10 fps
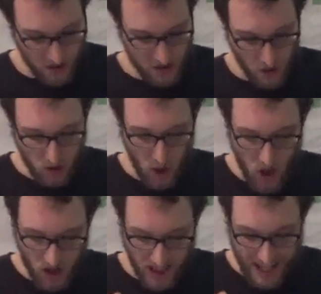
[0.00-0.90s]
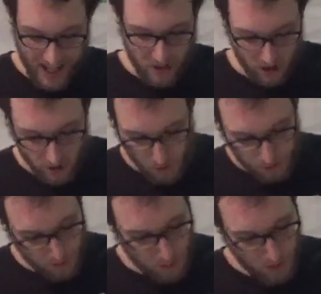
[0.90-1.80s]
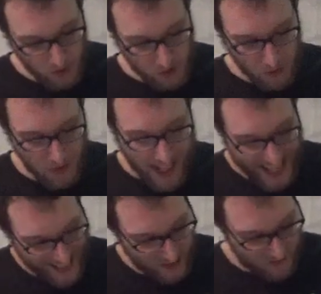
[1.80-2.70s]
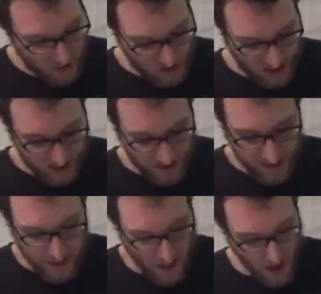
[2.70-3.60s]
The so-called Angels were rumored to be hired for security.